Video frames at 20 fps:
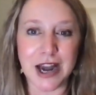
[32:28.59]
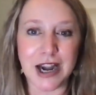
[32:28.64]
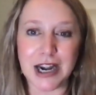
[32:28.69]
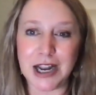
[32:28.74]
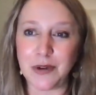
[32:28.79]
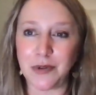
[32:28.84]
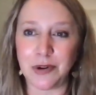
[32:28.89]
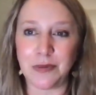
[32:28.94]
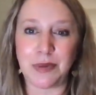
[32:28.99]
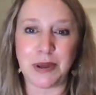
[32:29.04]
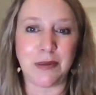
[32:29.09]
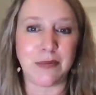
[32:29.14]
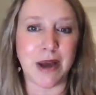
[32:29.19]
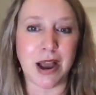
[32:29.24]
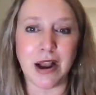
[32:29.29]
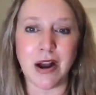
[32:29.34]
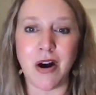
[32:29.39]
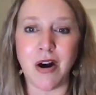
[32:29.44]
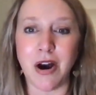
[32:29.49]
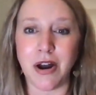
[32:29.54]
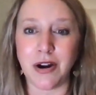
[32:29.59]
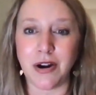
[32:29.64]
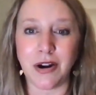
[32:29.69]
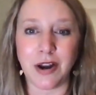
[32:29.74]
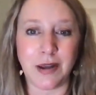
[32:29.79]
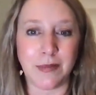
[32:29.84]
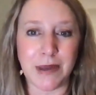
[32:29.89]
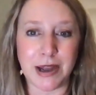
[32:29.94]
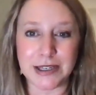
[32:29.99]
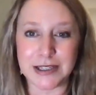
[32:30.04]
And it would be my honor
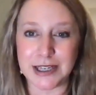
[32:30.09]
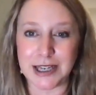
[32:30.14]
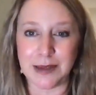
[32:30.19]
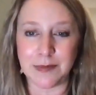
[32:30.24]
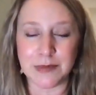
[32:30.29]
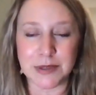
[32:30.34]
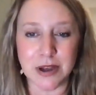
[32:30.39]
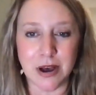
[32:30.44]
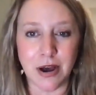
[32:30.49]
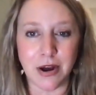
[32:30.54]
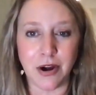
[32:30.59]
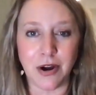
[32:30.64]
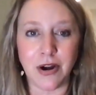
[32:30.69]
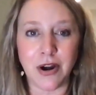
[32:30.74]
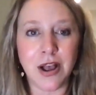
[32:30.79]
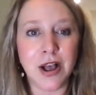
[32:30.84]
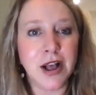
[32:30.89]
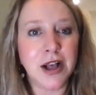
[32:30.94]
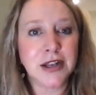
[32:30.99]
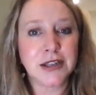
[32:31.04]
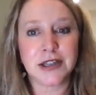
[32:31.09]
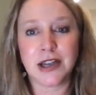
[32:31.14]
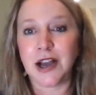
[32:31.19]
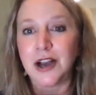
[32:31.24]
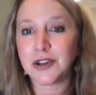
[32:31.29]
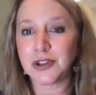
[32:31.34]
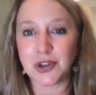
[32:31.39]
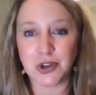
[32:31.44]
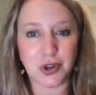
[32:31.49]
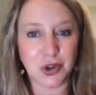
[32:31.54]
and my team's honor to
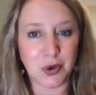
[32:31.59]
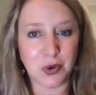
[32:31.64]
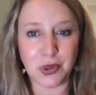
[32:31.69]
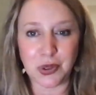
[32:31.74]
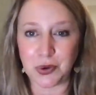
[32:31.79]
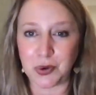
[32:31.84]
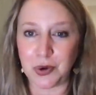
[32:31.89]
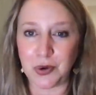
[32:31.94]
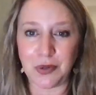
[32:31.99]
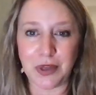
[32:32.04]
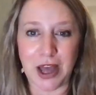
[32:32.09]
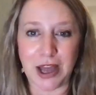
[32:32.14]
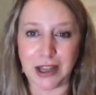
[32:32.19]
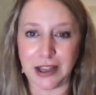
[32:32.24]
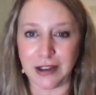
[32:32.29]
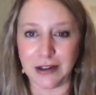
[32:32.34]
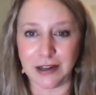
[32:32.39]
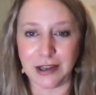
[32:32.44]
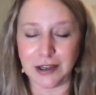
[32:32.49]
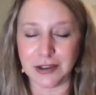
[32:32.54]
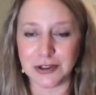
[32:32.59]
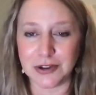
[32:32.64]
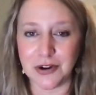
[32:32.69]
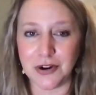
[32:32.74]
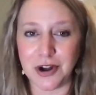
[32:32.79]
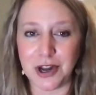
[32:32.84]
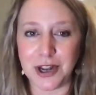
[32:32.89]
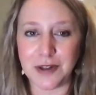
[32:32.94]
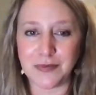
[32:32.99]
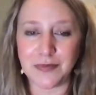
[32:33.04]
usher you through that healing
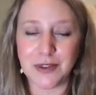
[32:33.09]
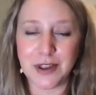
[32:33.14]
journey.